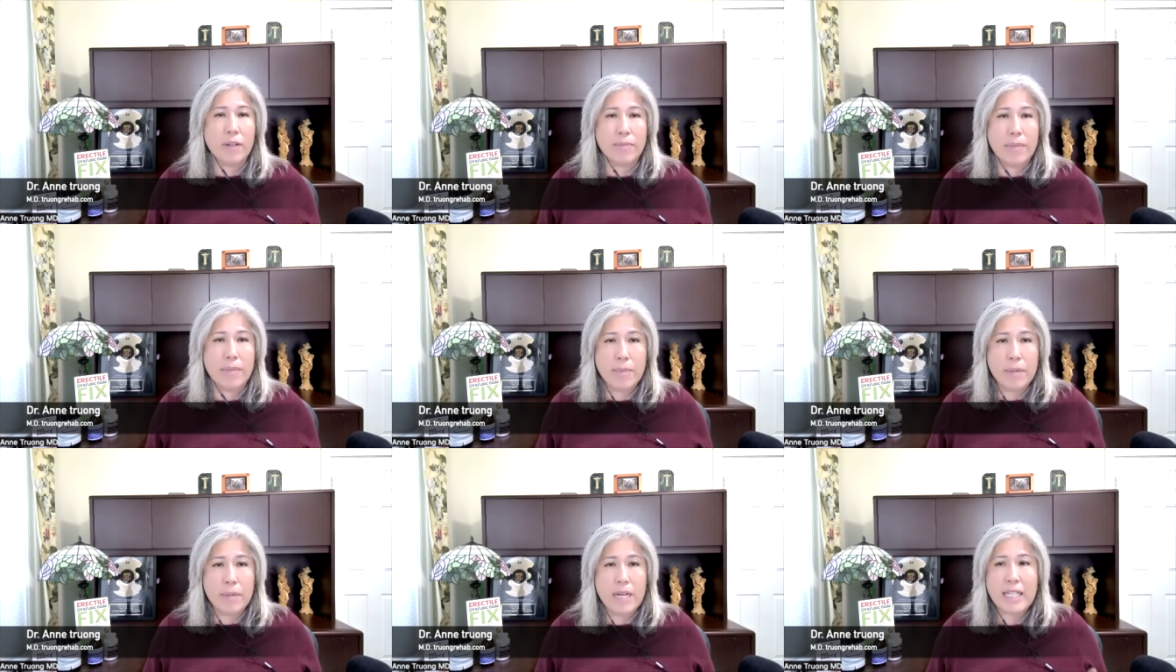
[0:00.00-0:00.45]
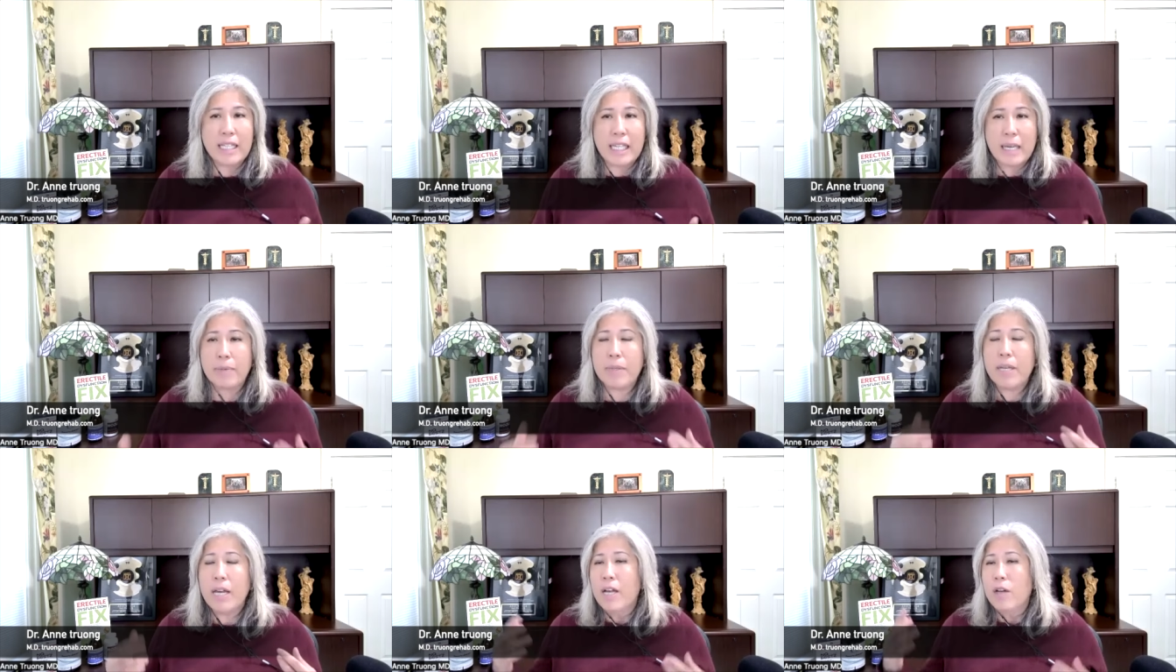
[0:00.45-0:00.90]
Remember, I
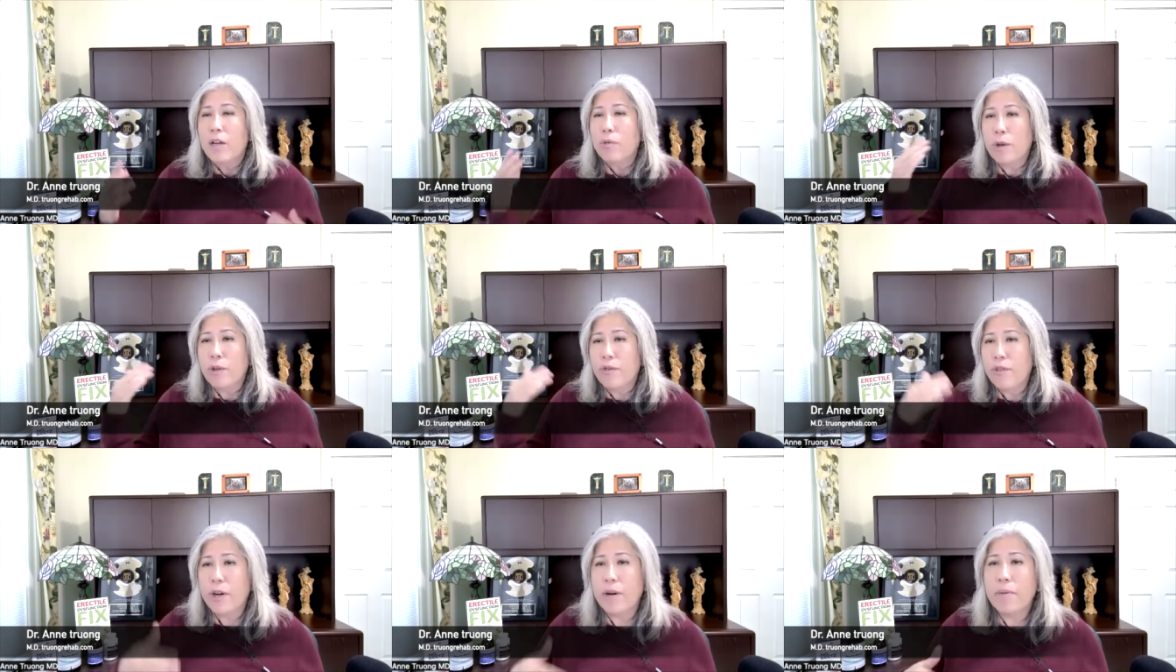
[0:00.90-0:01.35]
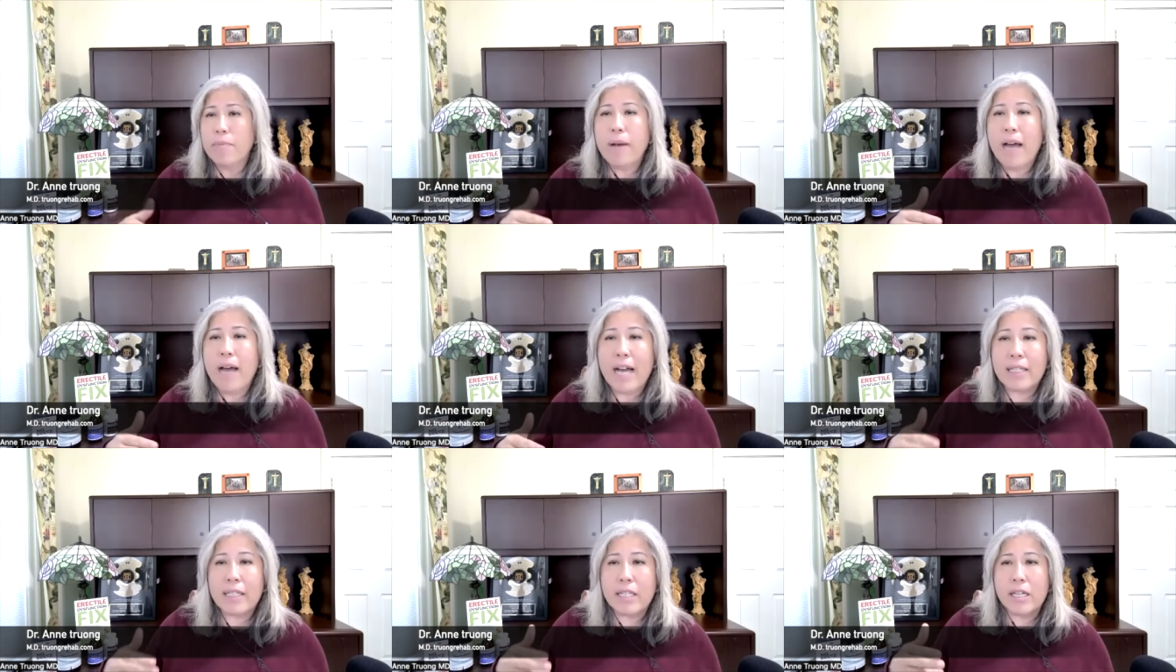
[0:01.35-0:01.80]
keep reverting
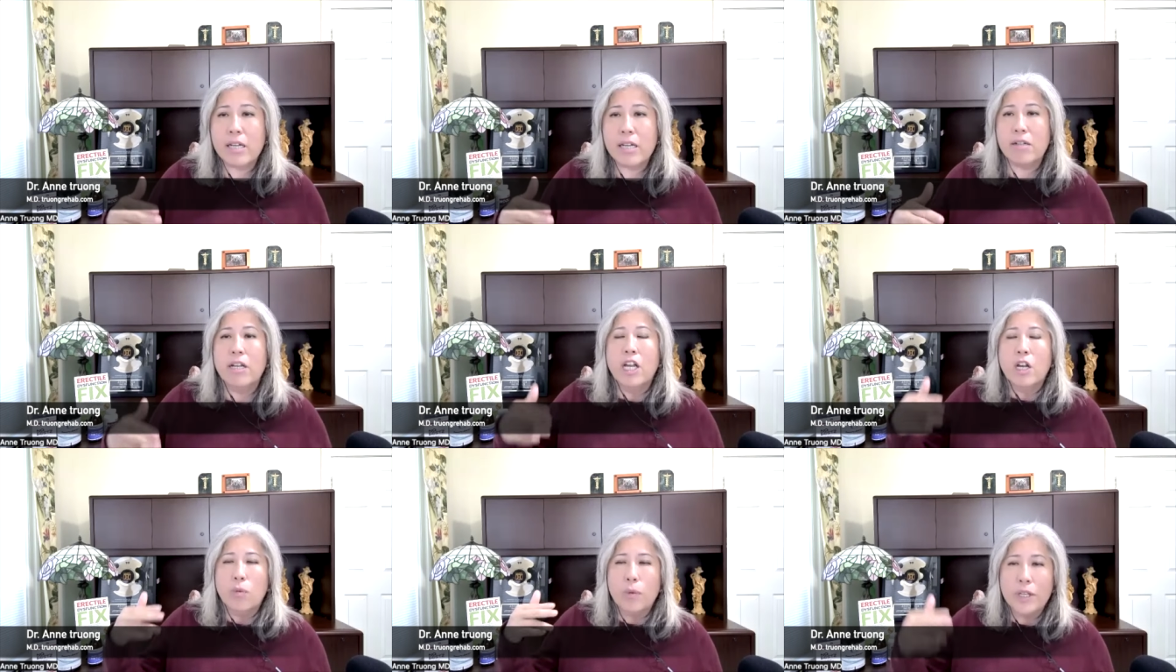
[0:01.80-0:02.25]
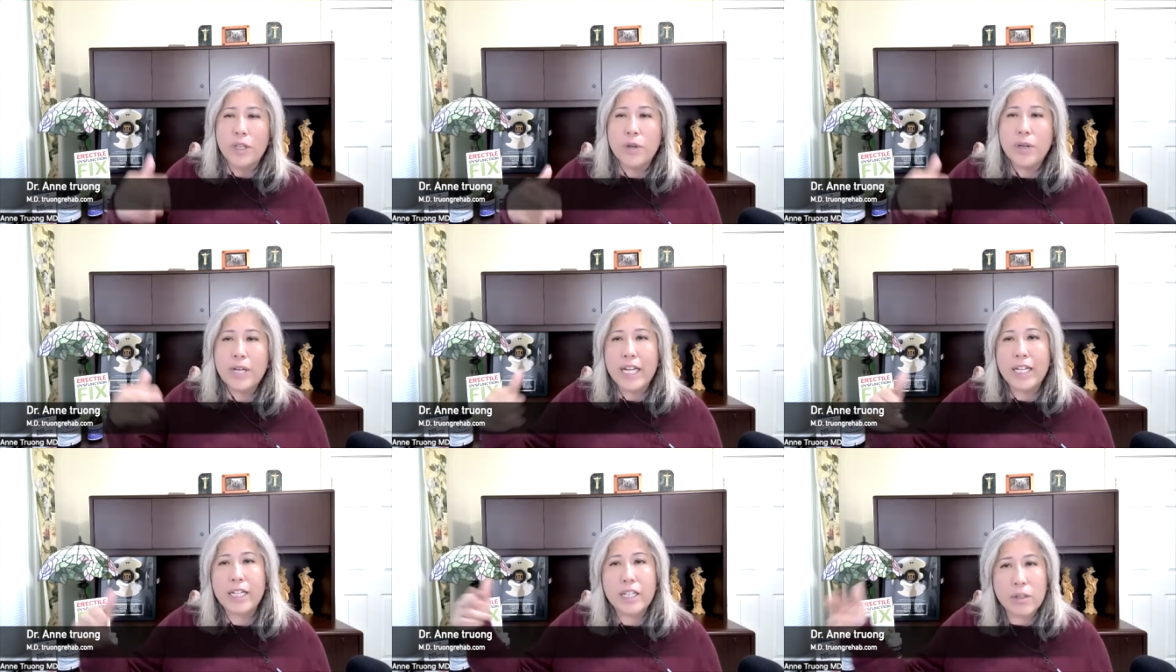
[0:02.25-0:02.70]
back to when you
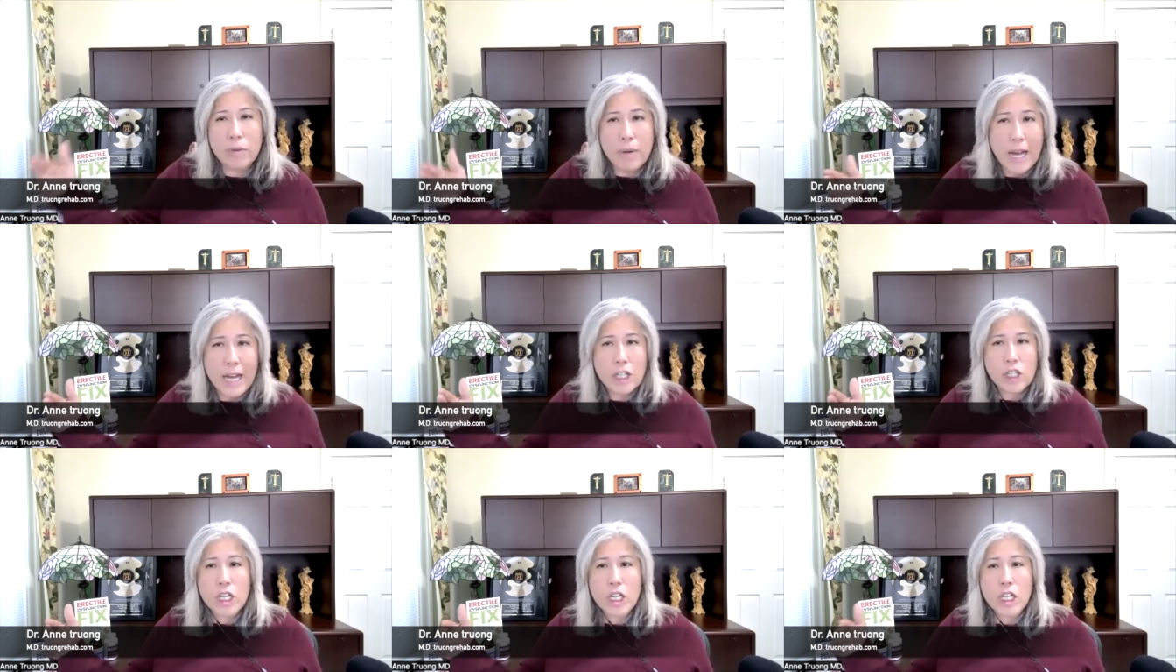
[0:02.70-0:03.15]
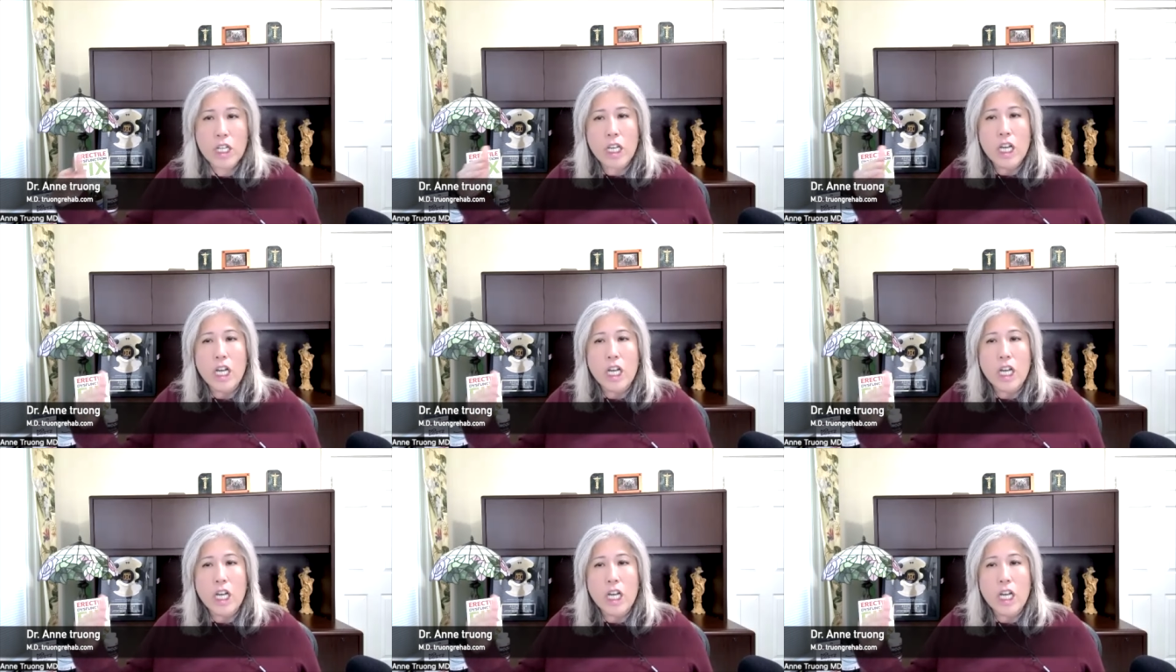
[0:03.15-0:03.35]
get an erection,